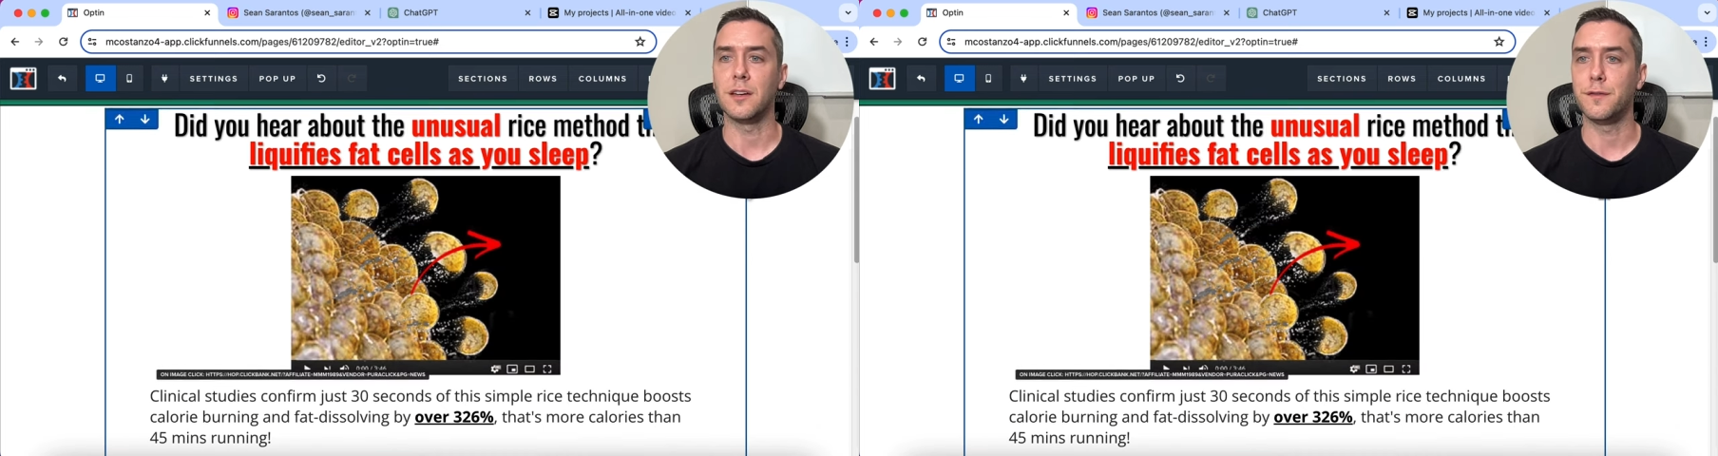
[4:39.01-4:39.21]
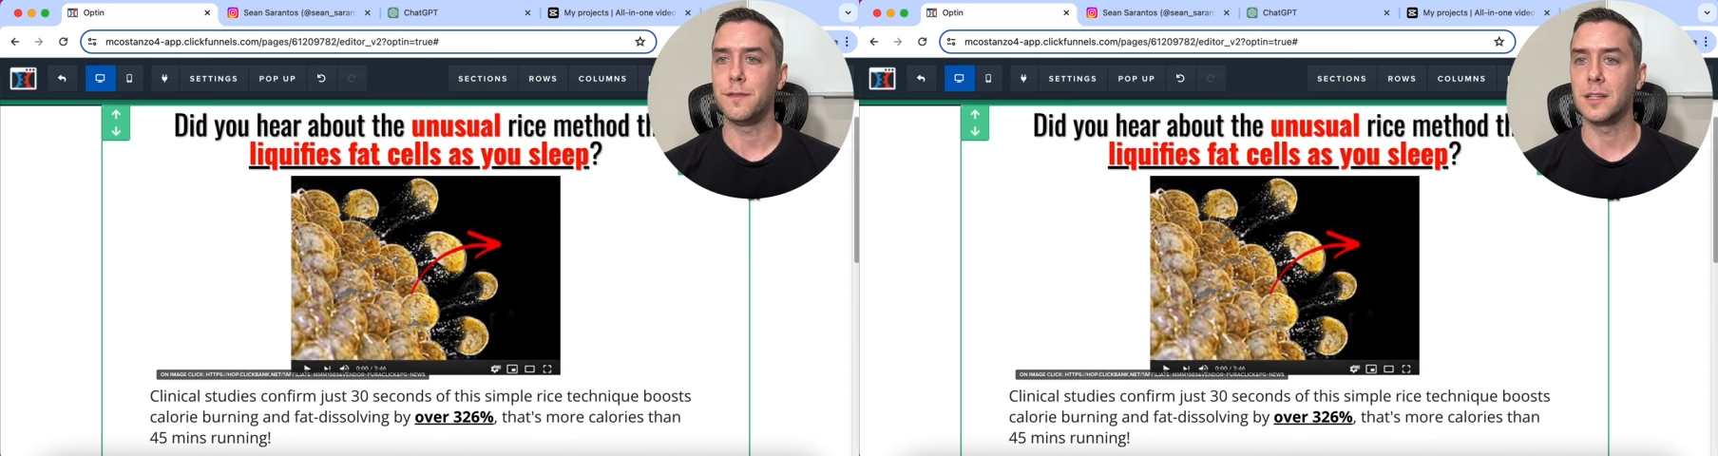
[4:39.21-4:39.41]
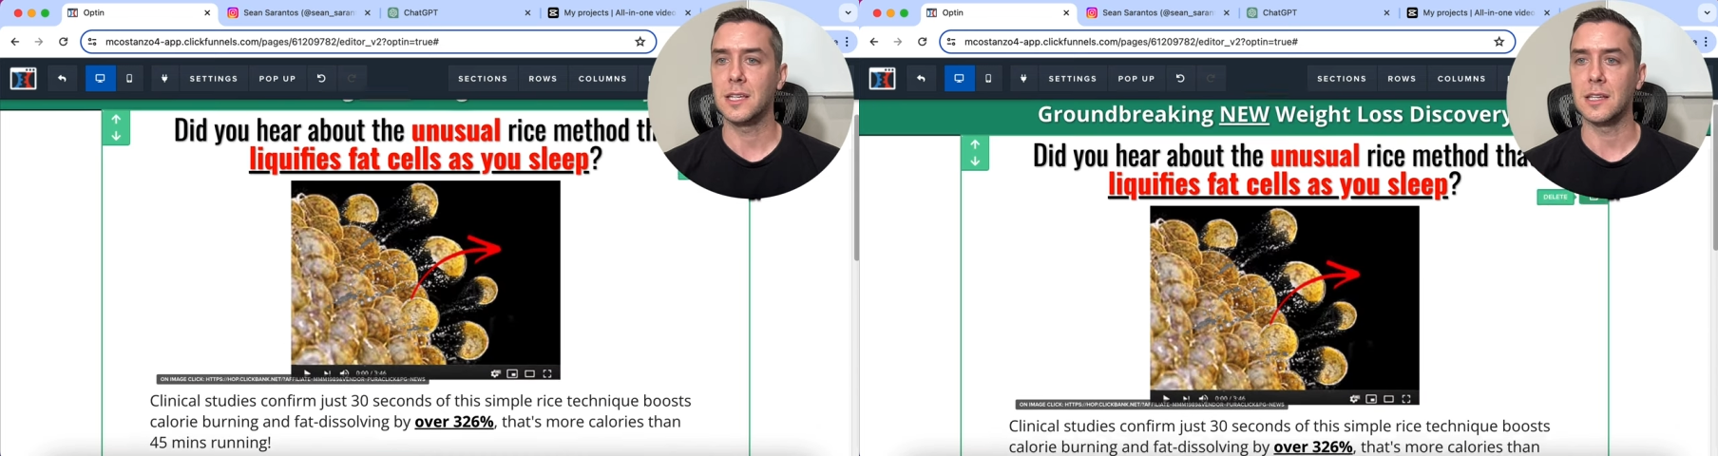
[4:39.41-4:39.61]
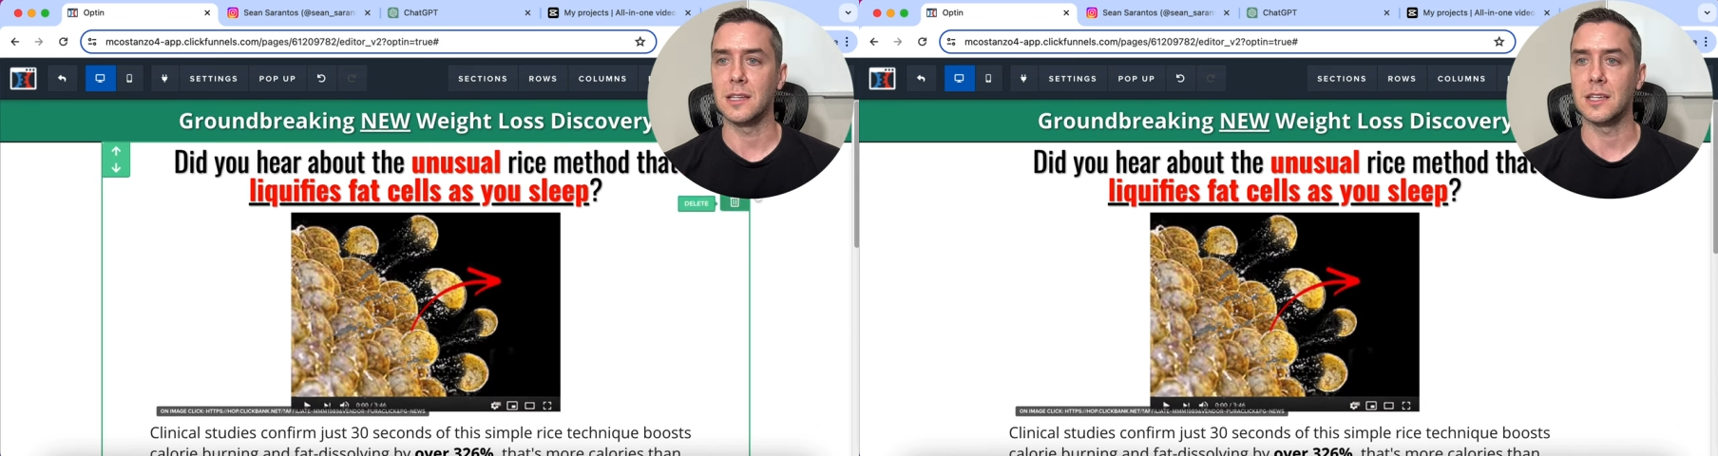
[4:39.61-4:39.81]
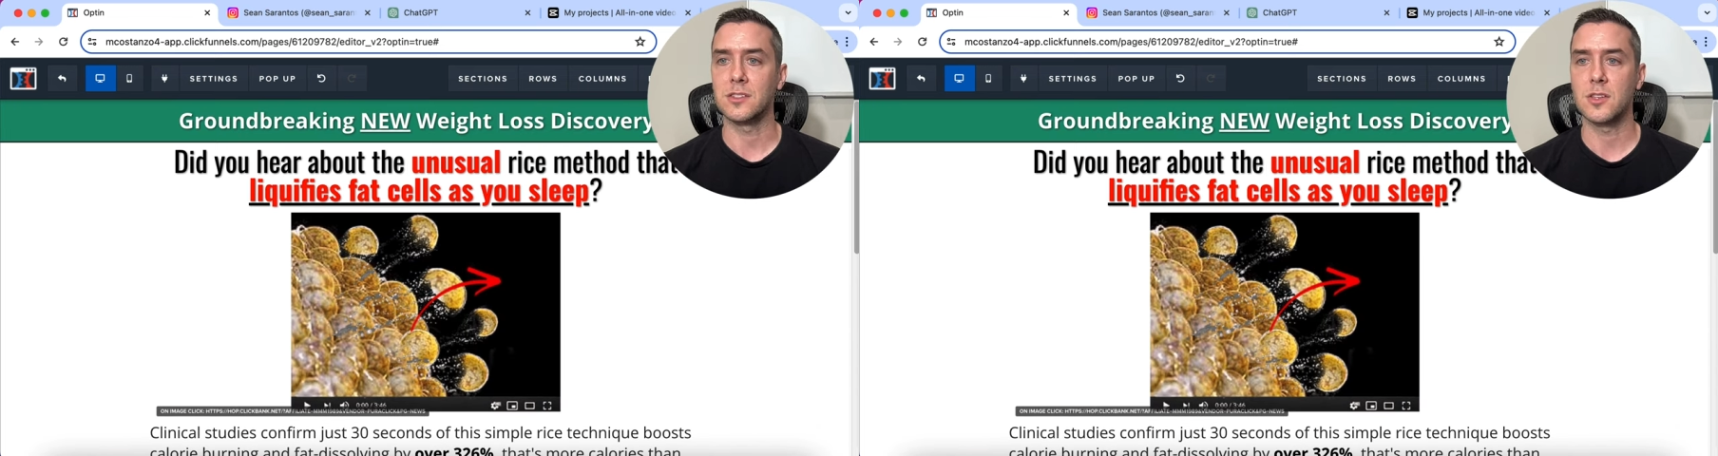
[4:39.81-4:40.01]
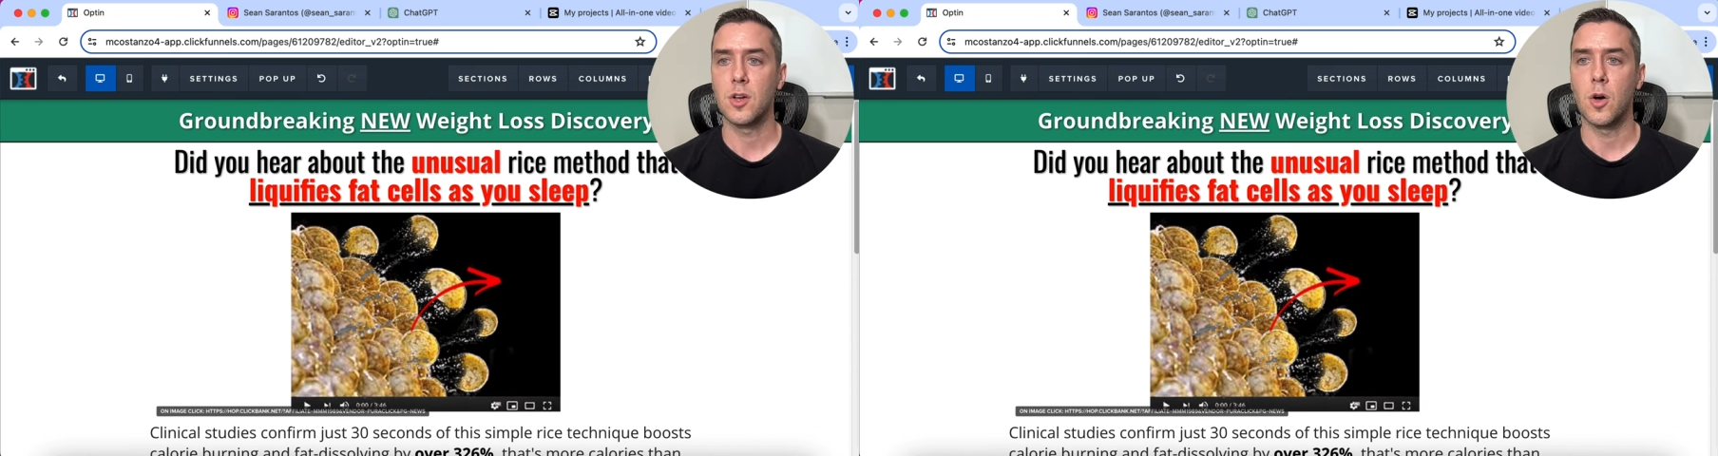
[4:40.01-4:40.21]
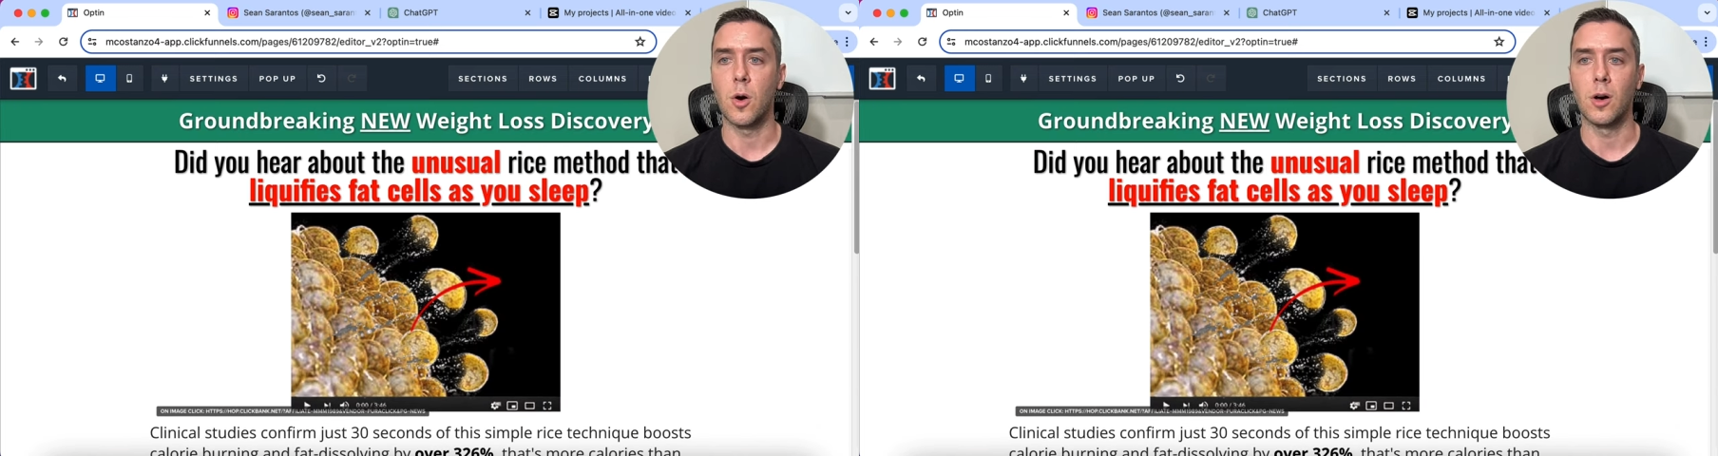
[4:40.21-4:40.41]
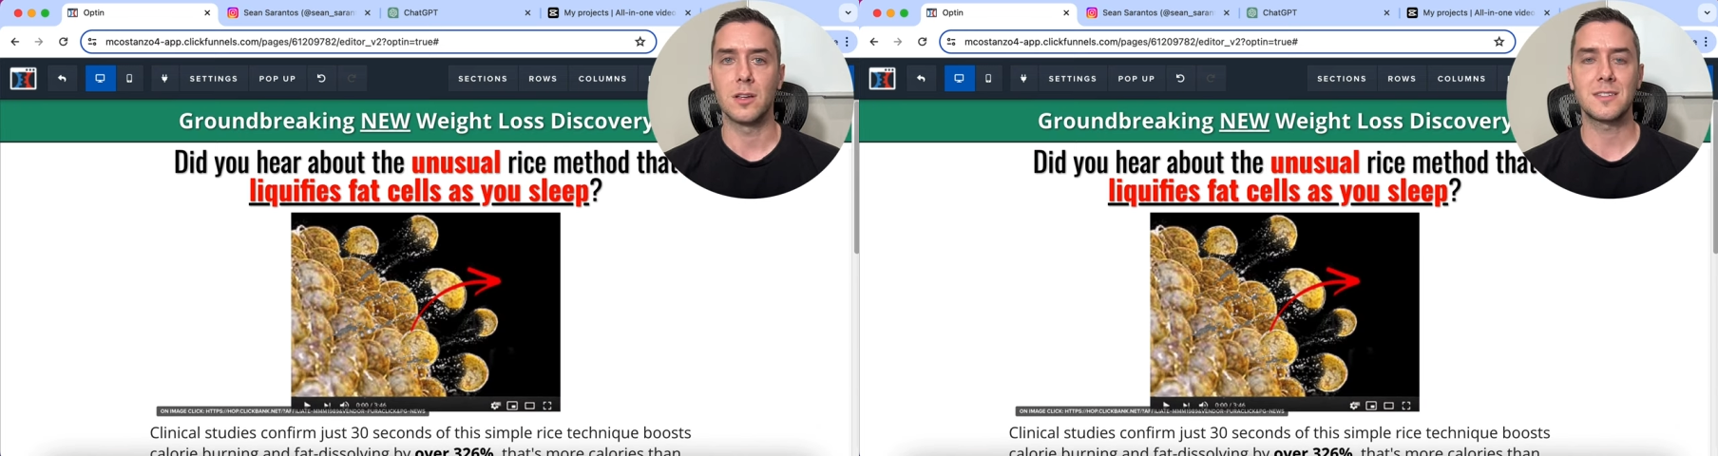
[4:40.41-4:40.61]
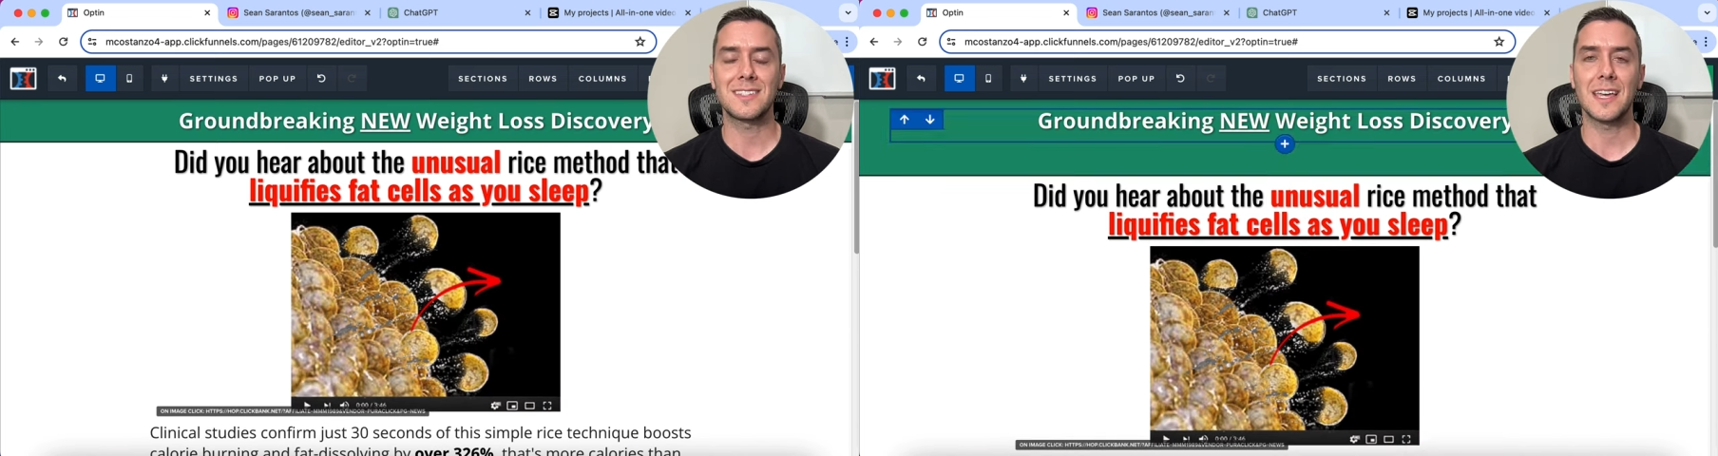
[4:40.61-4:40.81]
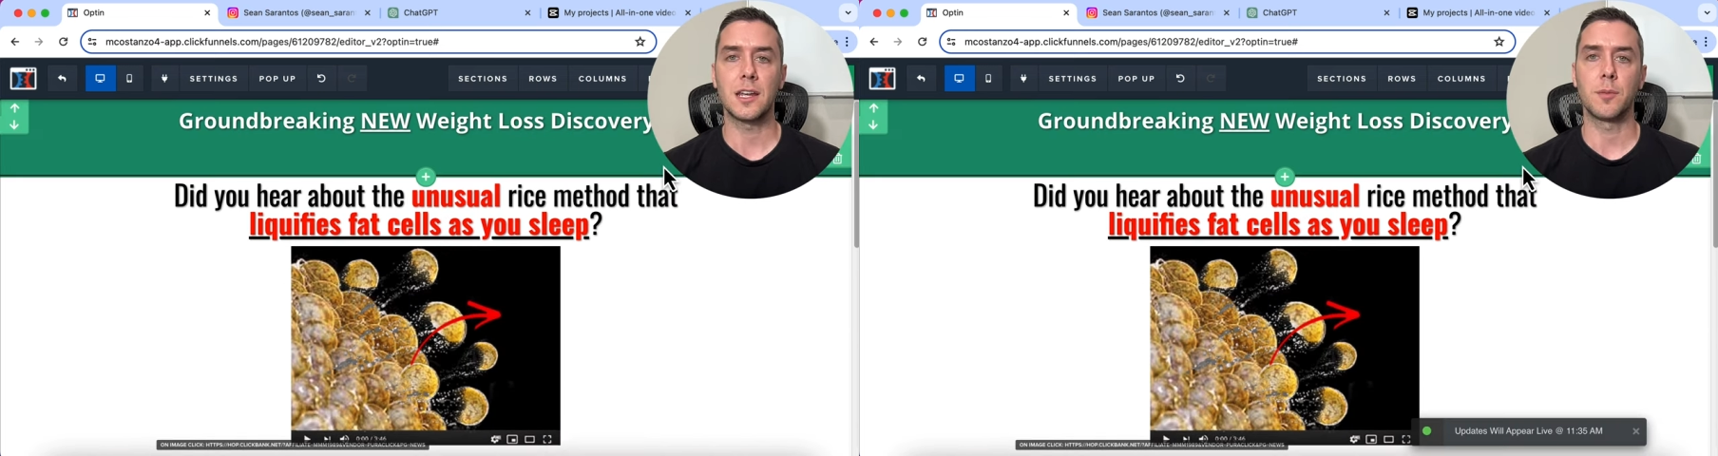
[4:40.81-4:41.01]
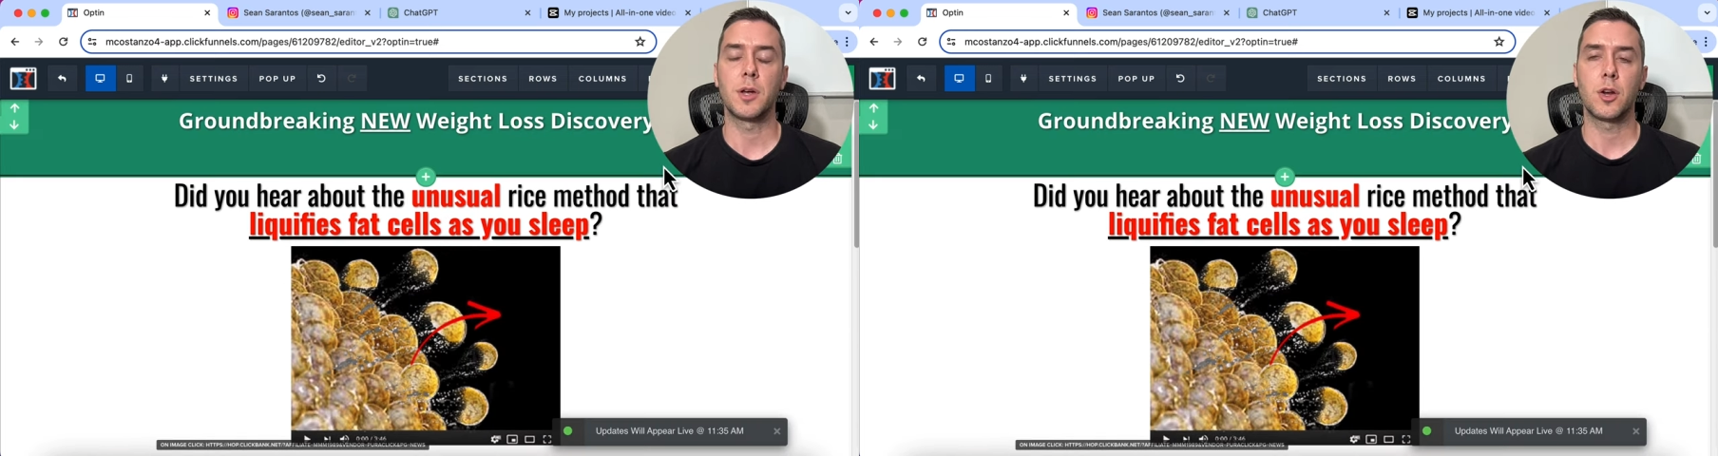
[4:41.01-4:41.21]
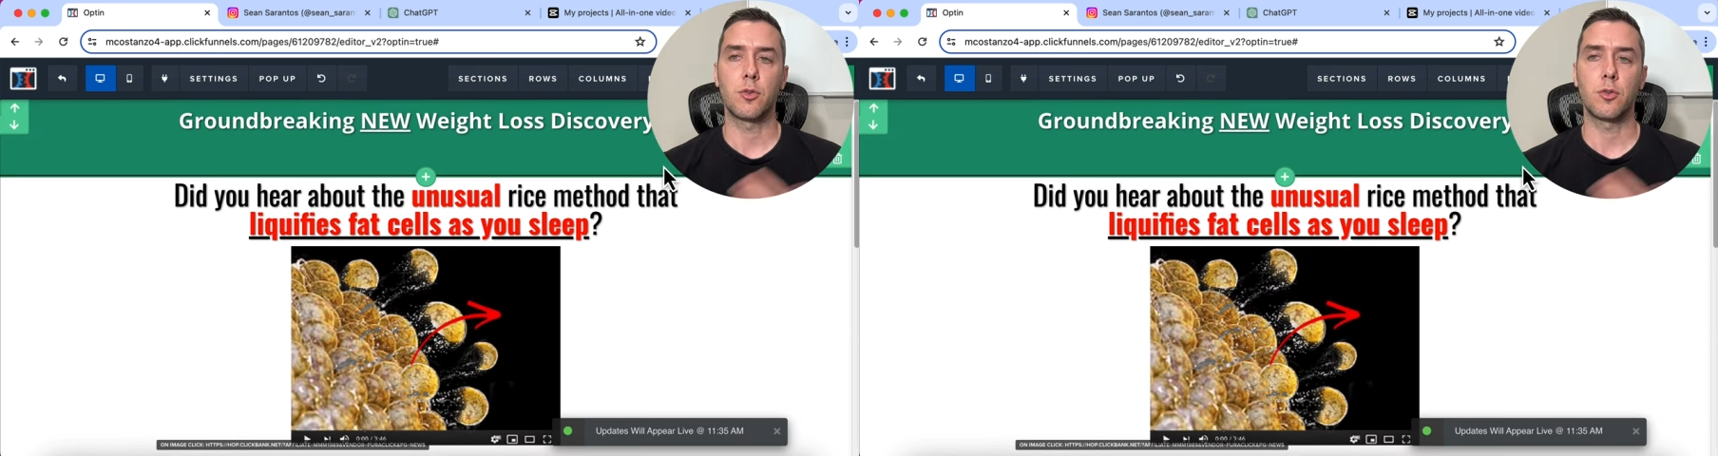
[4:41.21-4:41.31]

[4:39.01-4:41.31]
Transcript: affiliate links all set up,